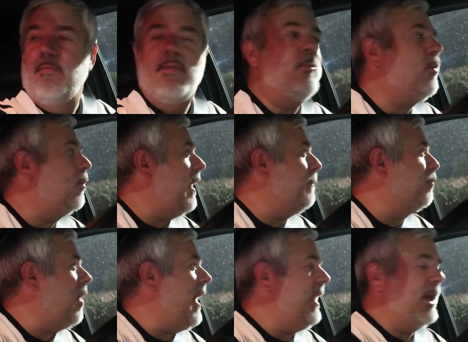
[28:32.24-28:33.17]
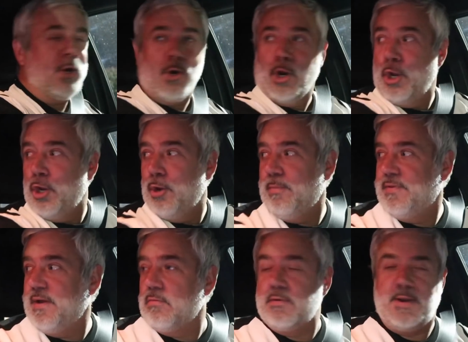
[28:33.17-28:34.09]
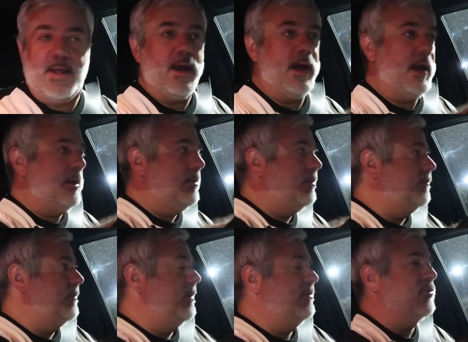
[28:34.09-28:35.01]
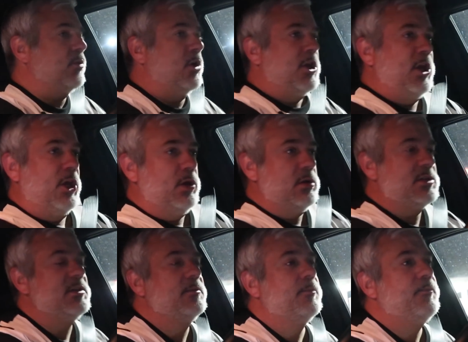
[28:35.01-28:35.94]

they were like bride and groom, but they were dead. It was real cute.